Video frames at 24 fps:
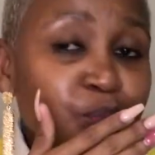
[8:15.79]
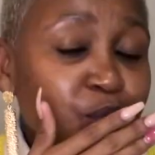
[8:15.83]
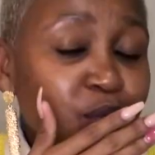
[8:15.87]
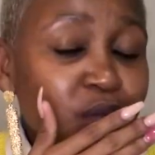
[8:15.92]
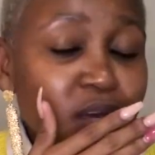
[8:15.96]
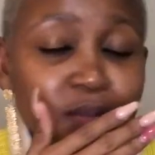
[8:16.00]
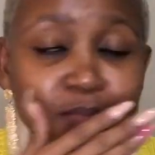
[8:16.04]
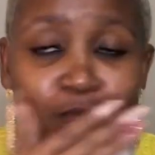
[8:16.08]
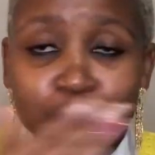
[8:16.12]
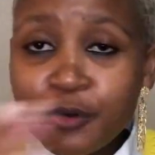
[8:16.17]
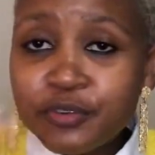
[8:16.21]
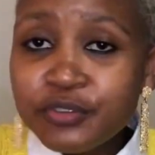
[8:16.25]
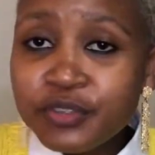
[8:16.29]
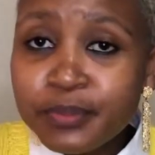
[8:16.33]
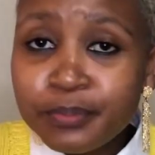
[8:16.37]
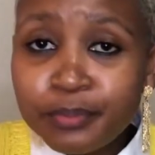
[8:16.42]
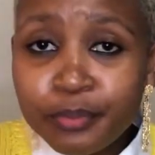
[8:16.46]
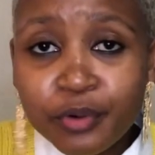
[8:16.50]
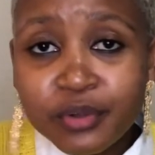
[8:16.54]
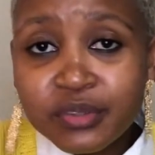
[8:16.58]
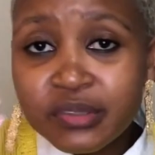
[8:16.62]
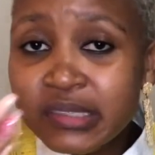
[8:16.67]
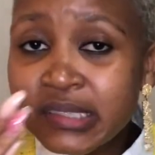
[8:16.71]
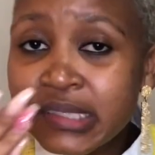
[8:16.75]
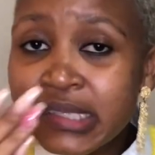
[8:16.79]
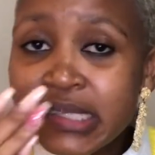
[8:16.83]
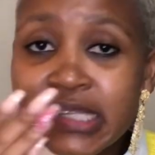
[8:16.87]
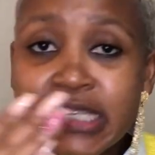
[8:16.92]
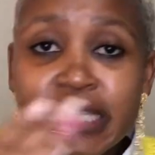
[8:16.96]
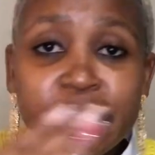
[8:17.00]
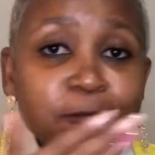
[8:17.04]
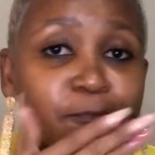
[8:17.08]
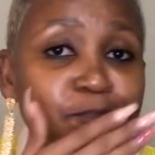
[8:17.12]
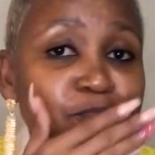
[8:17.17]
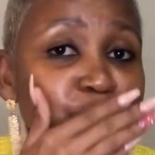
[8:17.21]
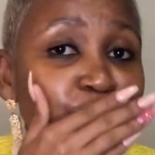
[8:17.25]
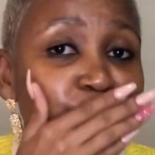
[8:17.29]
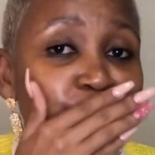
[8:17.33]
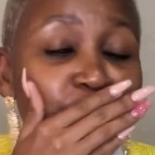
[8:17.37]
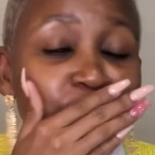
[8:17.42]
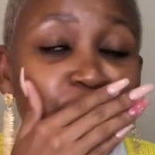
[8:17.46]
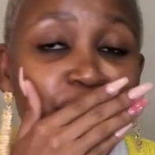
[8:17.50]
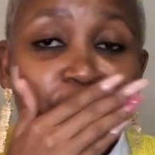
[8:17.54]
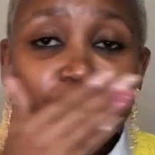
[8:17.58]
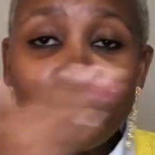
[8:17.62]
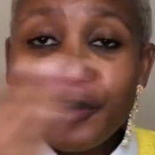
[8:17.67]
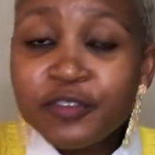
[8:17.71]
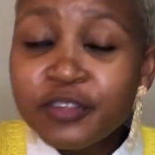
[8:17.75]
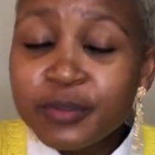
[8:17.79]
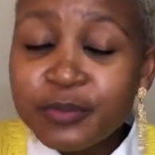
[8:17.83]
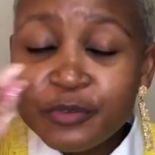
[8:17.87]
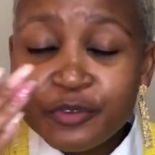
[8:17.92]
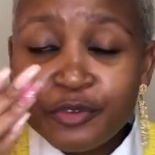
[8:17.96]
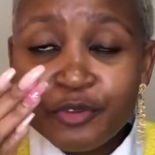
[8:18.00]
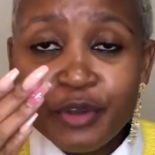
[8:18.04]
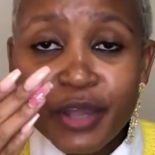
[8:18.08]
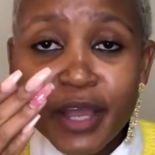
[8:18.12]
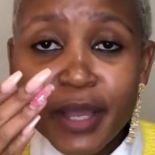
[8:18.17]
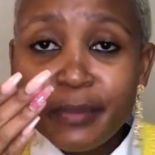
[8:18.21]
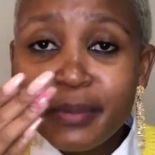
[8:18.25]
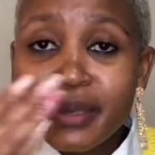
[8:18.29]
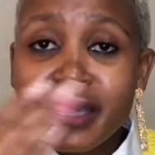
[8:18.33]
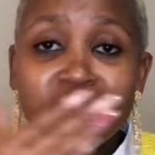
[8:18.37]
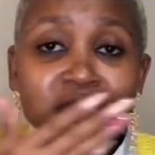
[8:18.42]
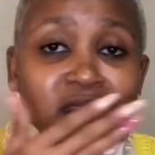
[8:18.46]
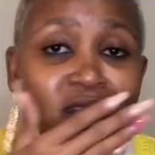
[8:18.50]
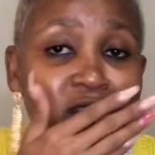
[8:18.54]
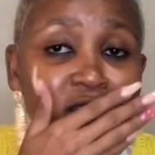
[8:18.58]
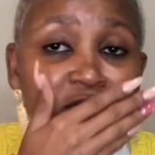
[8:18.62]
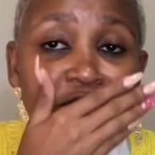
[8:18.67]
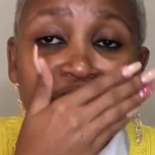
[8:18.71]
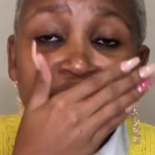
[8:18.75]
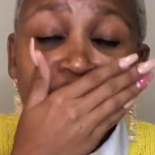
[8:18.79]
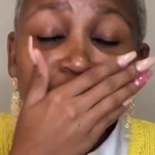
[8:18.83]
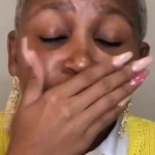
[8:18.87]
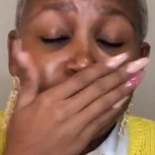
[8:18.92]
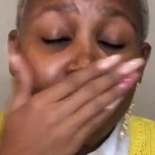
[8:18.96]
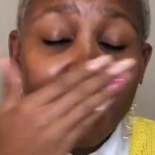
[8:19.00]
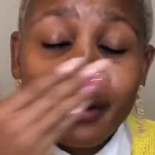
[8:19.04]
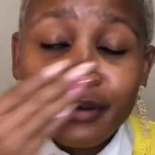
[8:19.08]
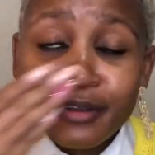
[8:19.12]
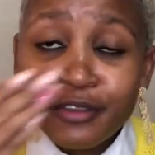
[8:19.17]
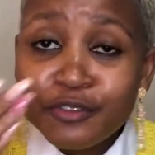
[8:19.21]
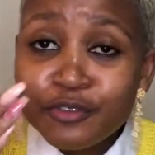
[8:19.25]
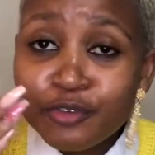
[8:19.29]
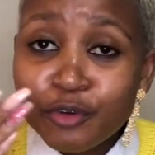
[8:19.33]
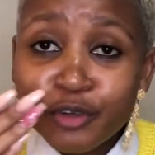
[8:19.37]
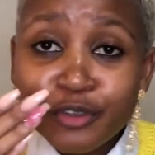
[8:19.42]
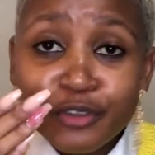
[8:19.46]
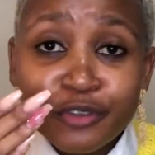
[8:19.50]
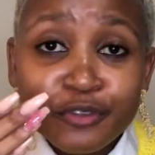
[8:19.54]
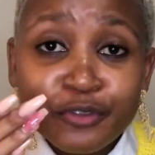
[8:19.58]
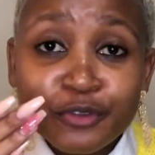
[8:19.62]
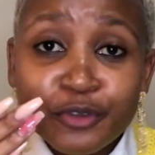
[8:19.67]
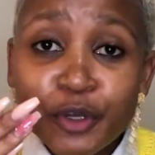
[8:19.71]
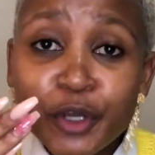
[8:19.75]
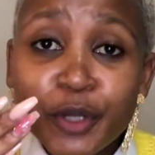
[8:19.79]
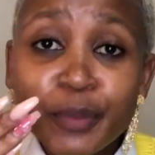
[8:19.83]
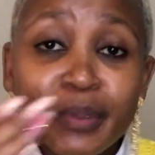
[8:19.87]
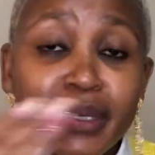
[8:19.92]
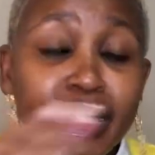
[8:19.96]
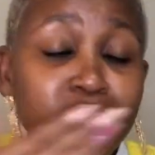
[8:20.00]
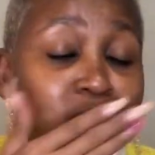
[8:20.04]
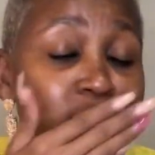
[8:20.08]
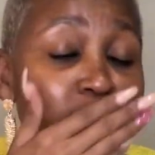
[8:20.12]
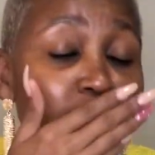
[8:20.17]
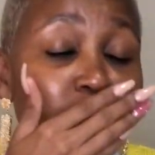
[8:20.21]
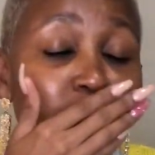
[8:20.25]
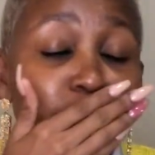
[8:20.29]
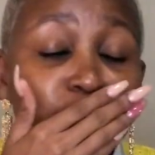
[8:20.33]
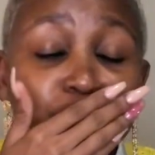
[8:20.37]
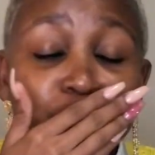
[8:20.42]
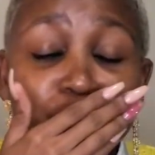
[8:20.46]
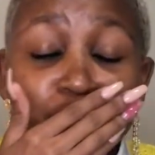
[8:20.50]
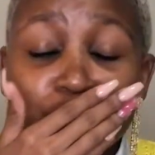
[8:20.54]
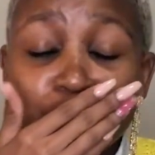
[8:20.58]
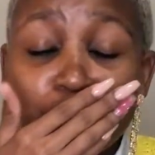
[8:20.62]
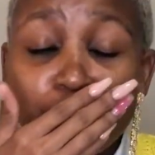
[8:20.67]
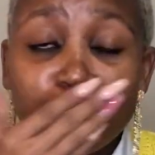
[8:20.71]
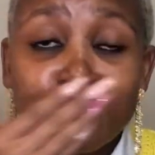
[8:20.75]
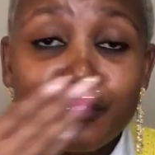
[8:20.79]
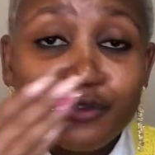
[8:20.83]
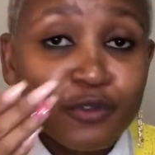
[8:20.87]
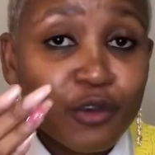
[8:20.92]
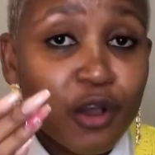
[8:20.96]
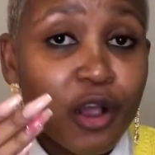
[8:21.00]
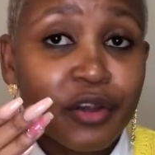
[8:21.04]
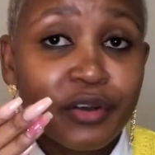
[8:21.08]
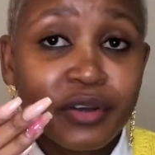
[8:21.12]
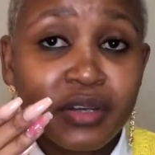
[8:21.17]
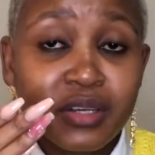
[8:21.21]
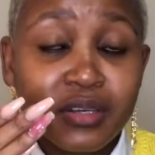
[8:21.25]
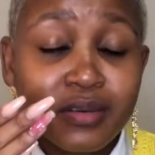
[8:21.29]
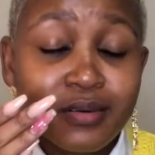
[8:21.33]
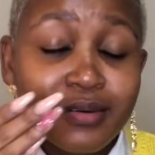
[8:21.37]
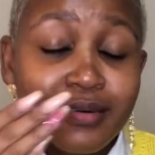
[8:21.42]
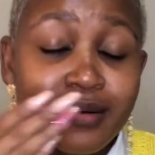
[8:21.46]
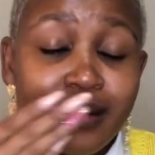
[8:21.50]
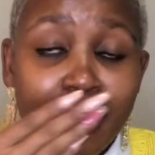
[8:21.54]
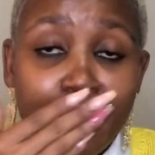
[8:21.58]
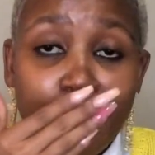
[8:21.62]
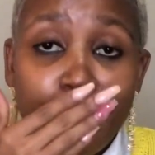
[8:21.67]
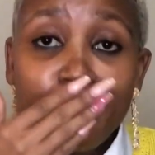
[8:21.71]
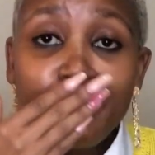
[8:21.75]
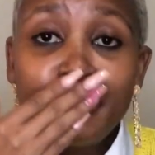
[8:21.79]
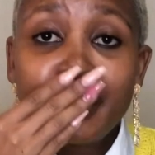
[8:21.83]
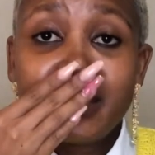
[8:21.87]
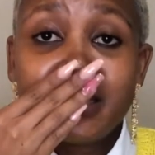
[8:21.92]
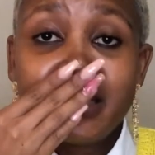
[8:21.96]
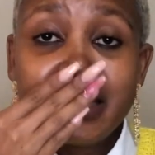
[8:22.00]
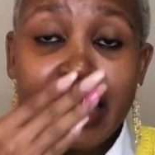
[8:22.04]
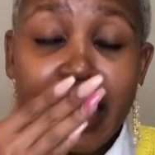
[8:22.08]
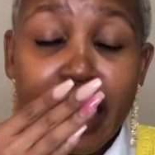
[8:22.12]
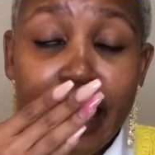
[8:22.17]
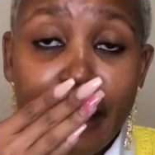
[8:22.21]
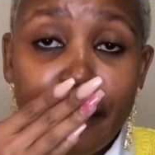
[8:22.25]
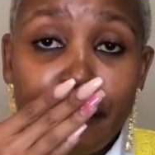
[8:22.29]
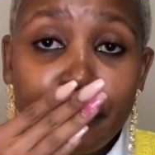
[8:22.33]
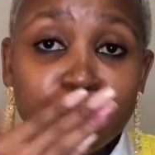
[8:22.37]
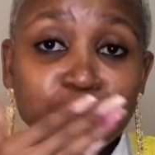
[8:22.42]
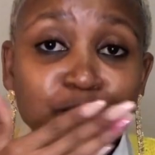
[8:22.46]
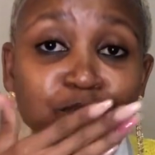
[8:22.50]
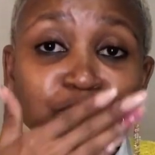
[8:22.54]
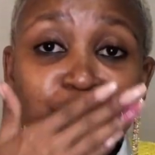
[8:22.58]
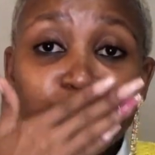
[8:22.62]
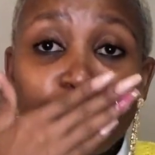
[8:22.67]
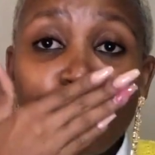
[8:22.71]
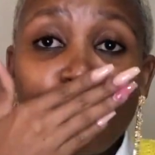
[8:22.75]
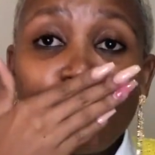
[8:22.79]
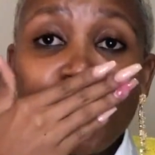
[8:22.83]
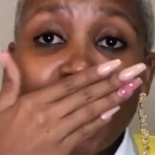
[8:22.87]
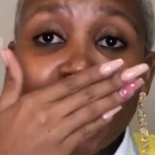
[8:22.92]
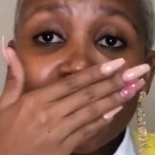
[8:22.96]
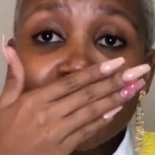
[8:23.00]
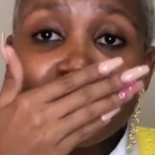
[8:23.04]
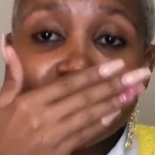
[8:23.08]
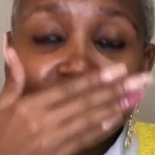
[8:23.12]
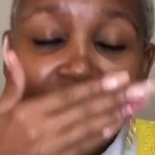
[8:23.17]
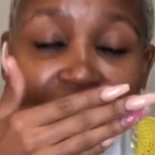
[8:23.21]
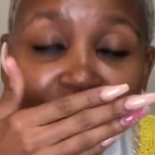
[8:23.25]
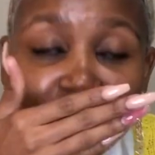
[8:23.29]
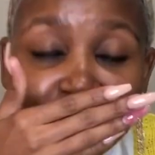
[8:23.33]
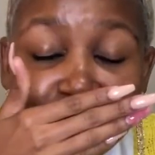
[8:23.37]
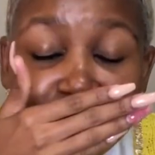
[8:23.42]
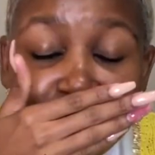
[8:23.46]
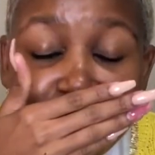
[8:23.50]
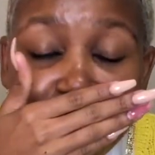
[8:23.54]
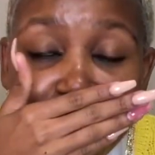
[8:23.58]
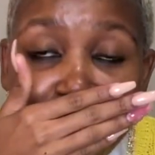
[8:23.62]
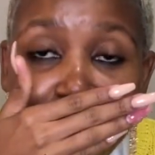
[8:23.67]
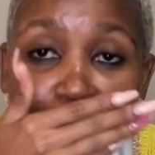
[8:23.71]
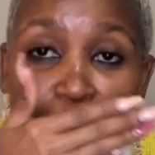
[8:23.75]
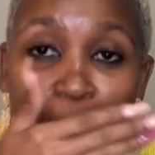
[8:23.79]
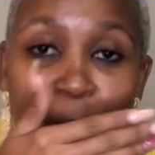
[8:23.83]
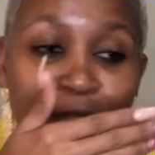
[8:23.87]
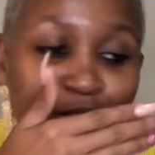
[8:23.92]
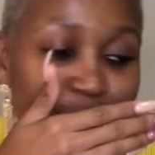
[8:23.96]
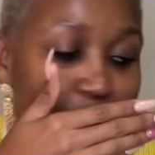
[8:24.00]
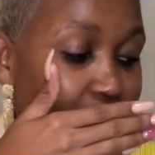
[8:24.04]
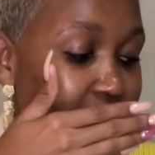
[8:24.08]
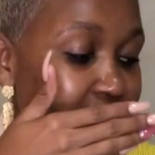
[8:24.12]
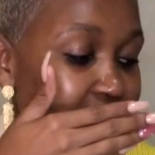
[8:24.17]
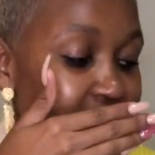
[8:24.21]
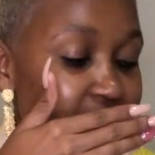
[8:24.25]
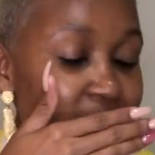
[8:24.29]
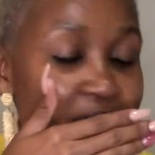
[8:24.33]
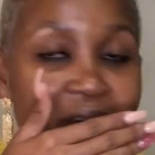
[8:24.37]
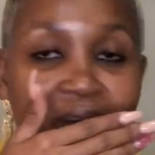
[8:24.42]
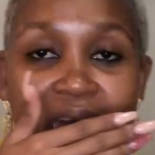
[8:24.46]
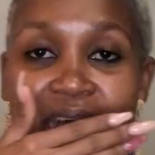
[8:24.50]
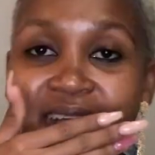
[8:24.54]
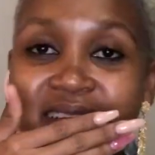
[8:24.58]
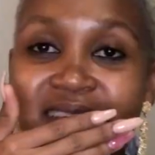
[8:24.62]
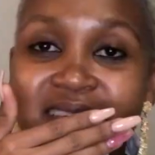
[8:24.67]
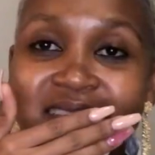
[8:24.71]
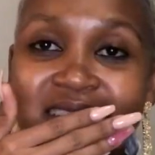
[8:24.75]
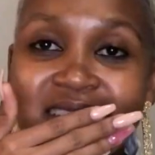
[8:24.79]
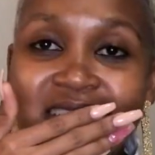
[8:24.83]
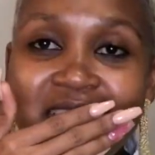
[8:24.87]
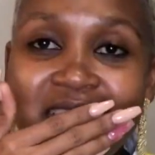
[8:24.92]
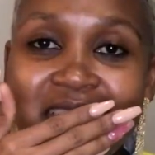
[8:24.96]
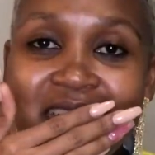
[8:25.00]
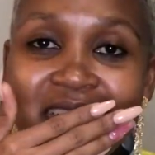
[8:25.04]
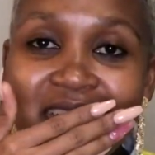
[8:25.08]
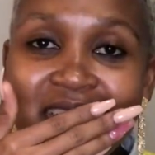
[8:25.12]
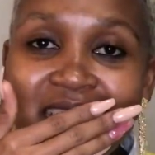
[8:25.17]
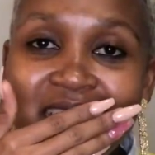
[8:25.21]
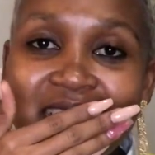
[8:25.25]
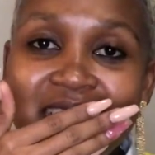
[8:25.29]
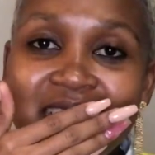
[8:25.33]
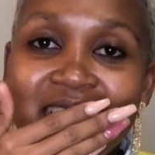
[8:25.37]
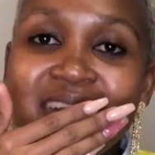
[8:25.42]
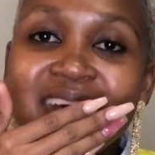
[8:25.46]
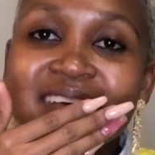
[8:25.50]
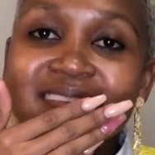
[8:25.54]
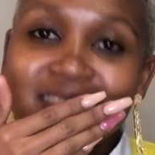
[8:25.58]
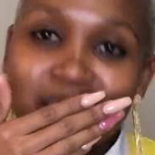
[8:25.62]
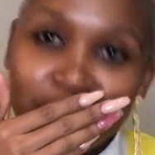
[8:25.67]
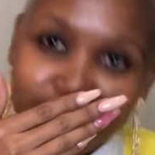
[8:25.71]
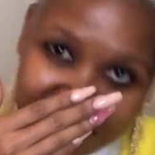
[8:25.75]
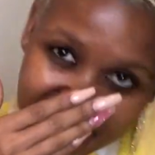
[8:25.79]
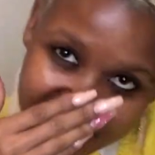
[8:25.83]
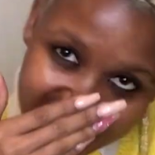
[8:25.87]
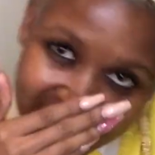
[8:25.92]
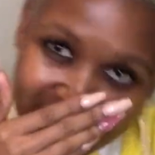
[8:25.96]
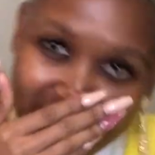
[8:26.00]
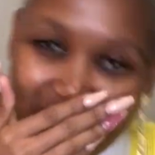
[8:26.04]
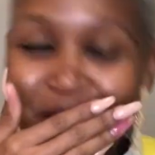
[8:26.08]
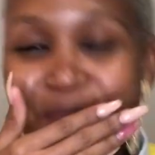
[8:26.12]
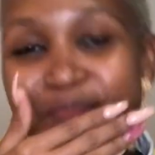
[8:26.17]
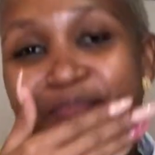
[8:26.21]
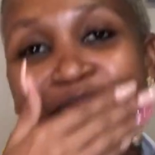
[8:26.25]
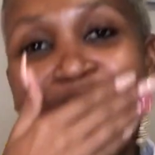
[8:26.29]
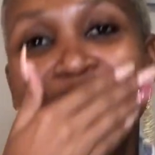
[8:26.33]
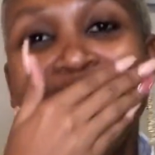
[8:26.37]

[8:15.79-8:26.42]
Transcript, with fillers: and most importantly for subscribing this is probably so disturbing i'm so sorry but yeah thank you and uh, subscribe